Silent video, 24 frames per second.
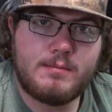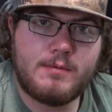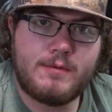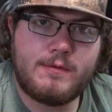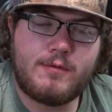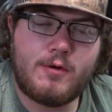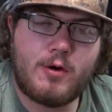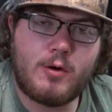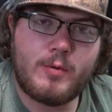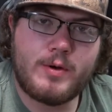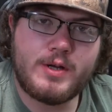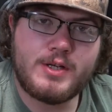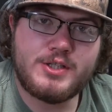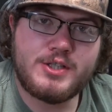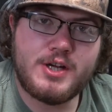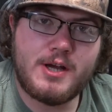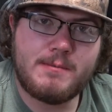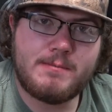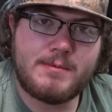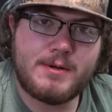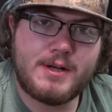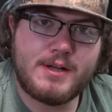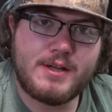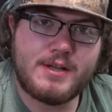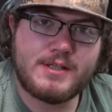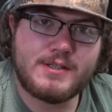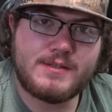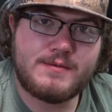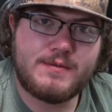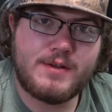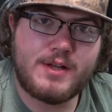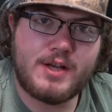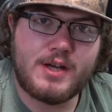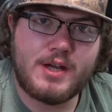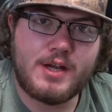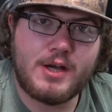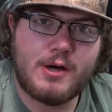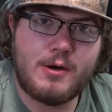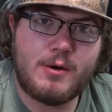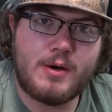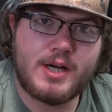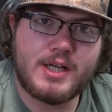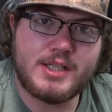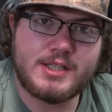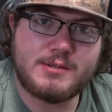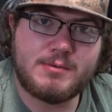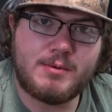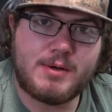Before we jump into this video,
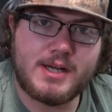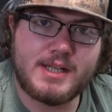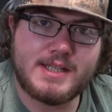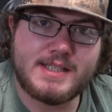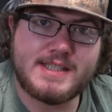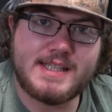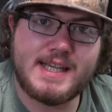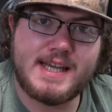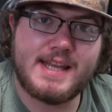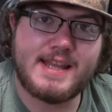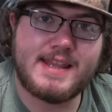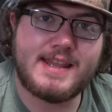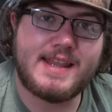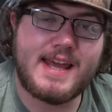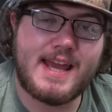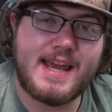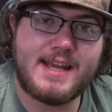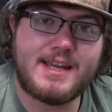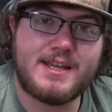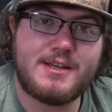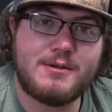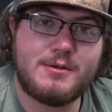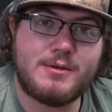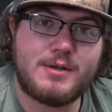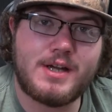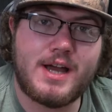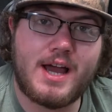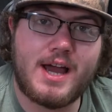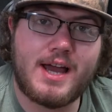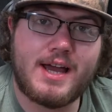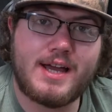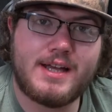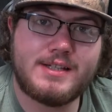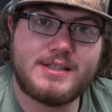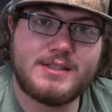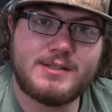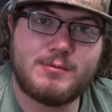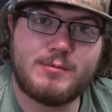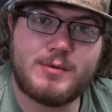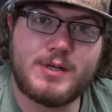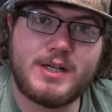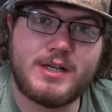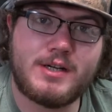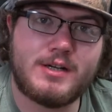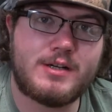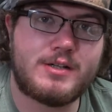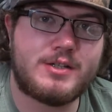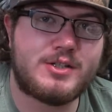I just want to say thank you guys.
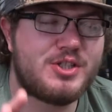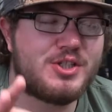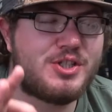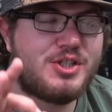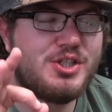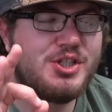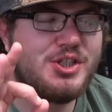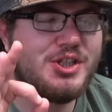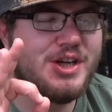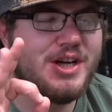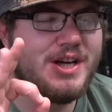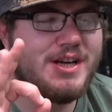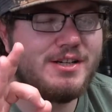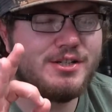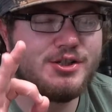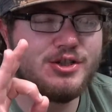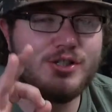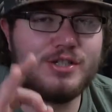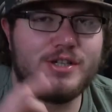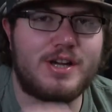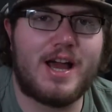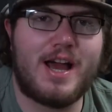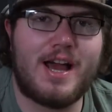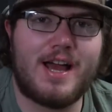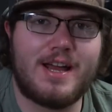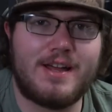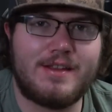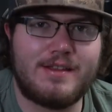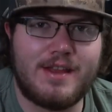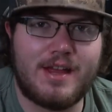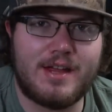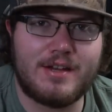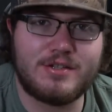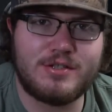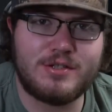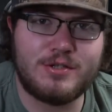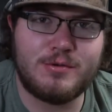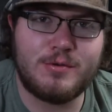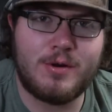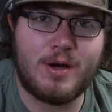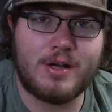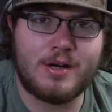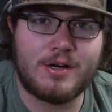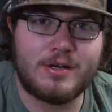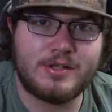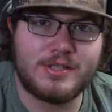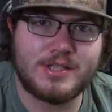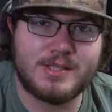We are just shy of that
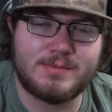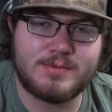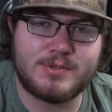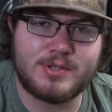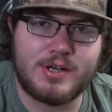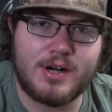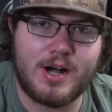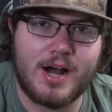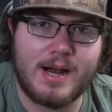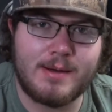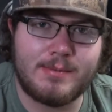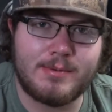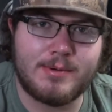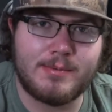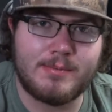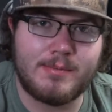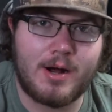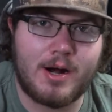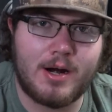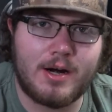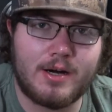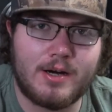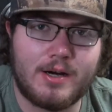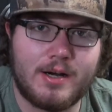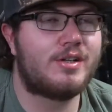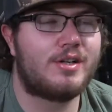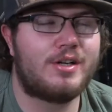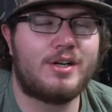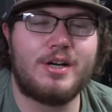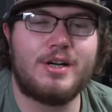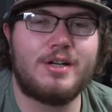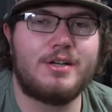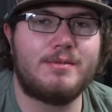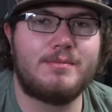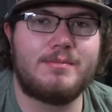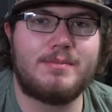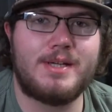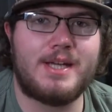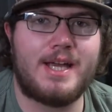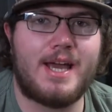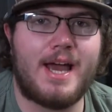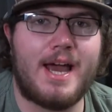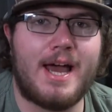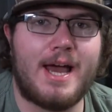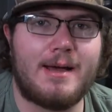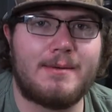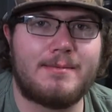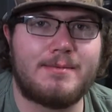200 subscriber mark. Couldn't be
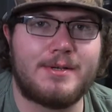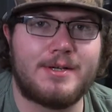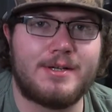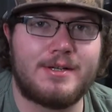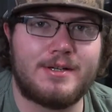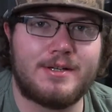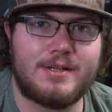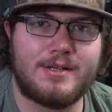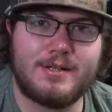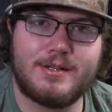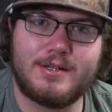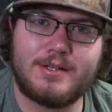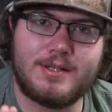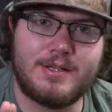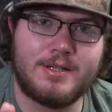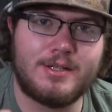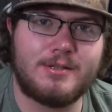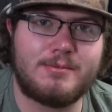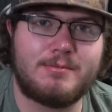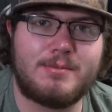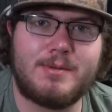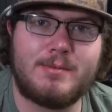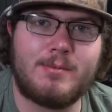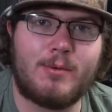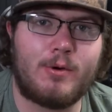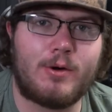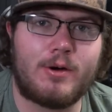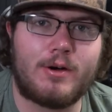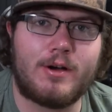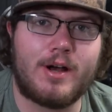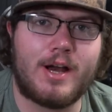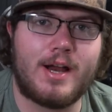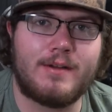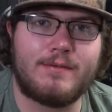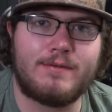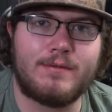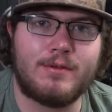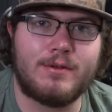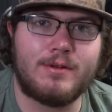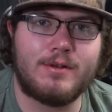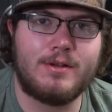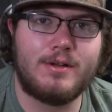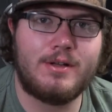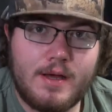happier, couldn't be more grateful.